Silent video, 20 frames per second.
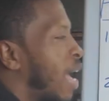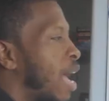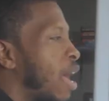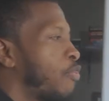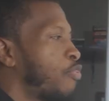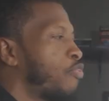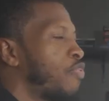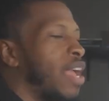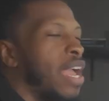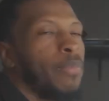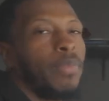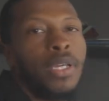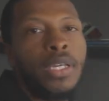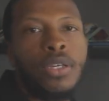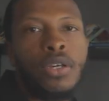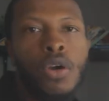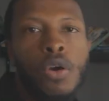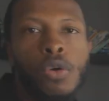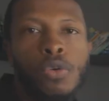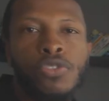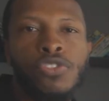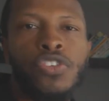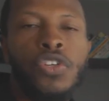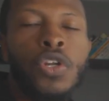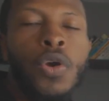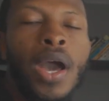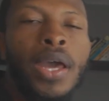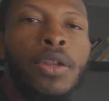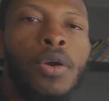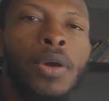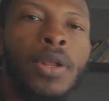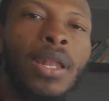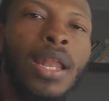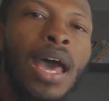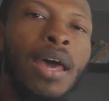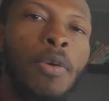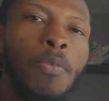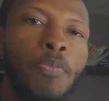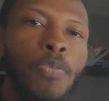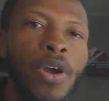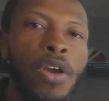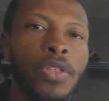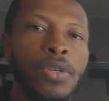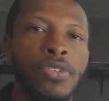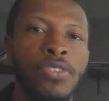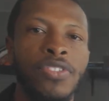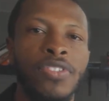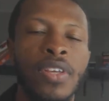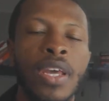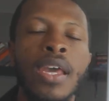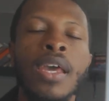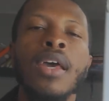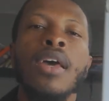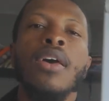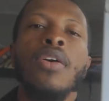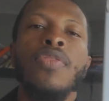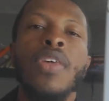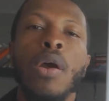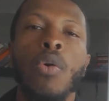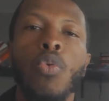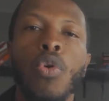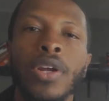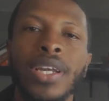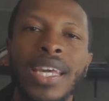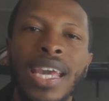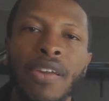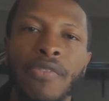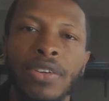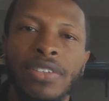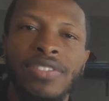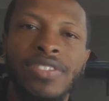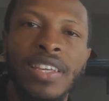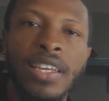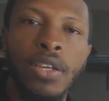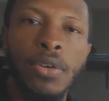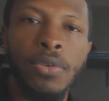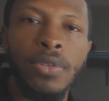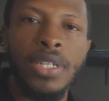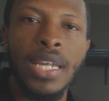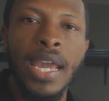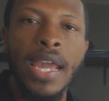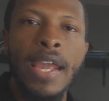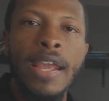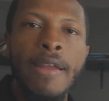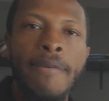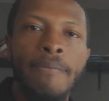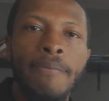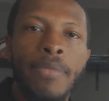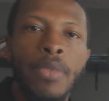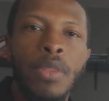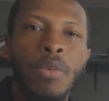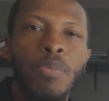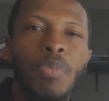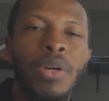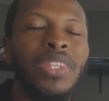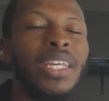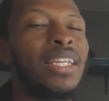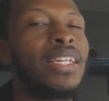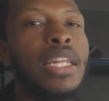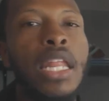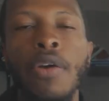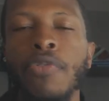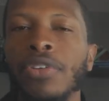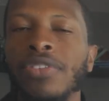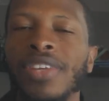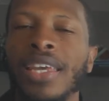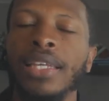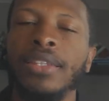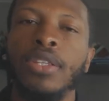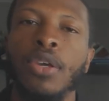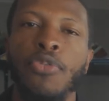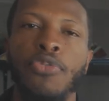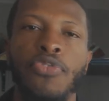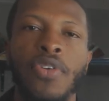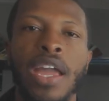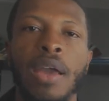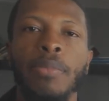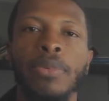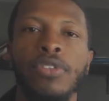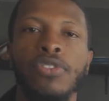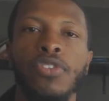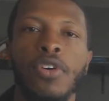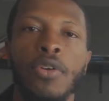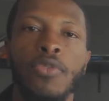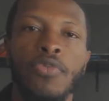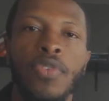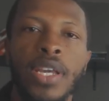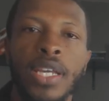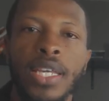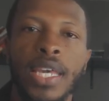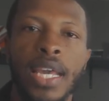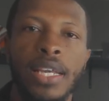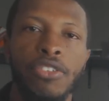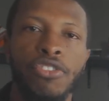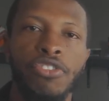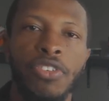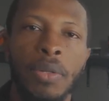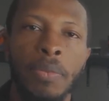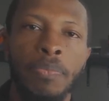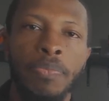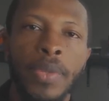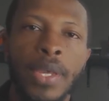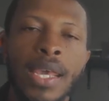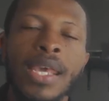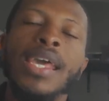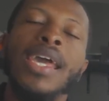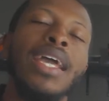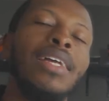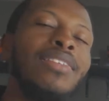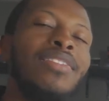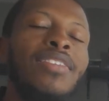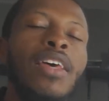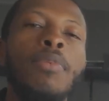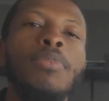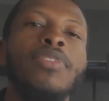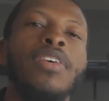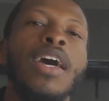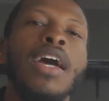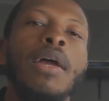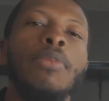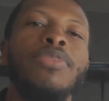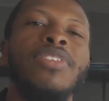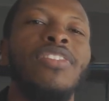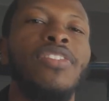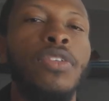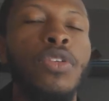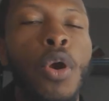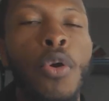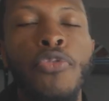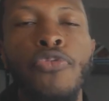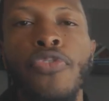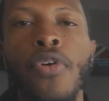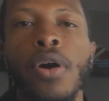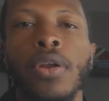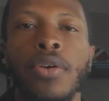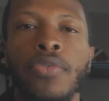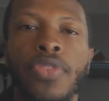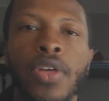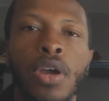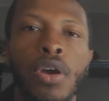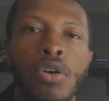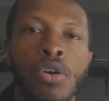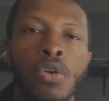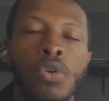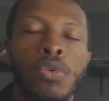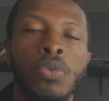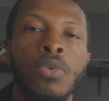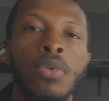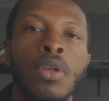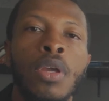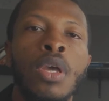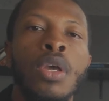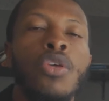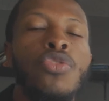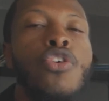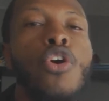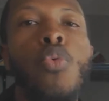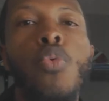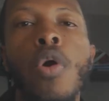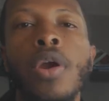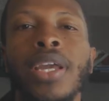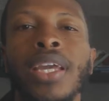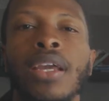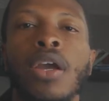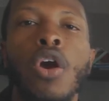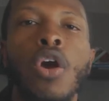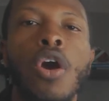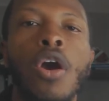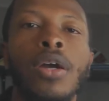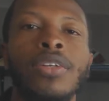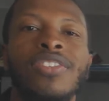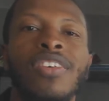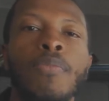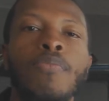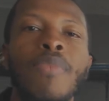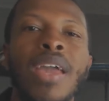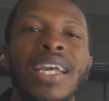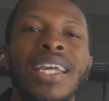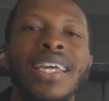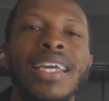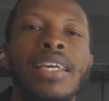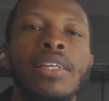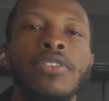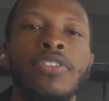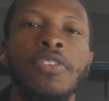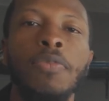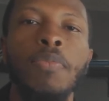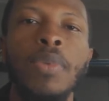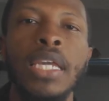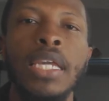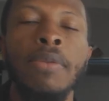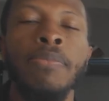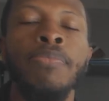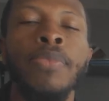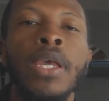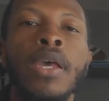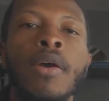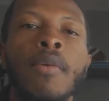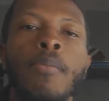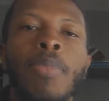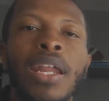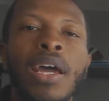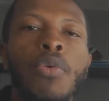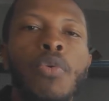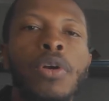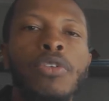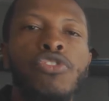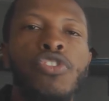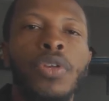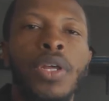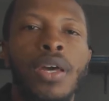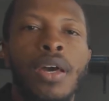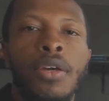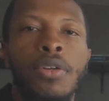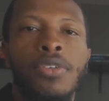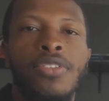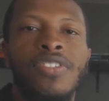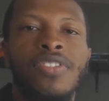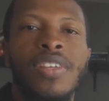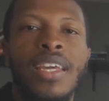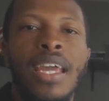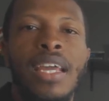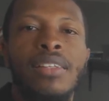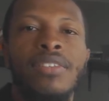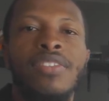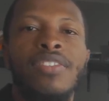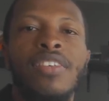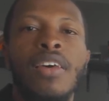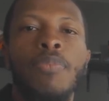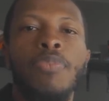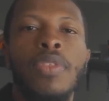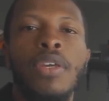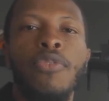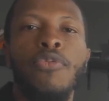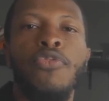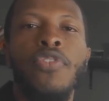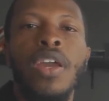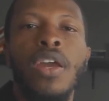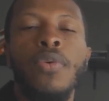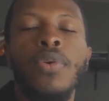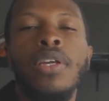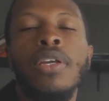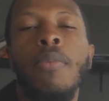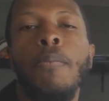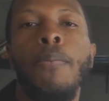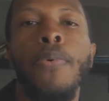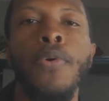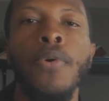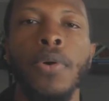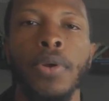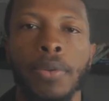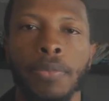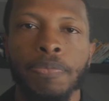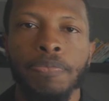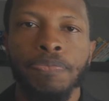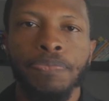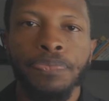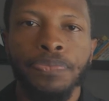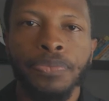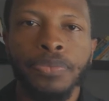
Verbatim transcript: to have family goals. You know, I know a lot of brothers that work every single day but they never take their families on vacation. And sometimes it's no fault of their own. They're working hard to make ends meet. But I want you to understand something very important.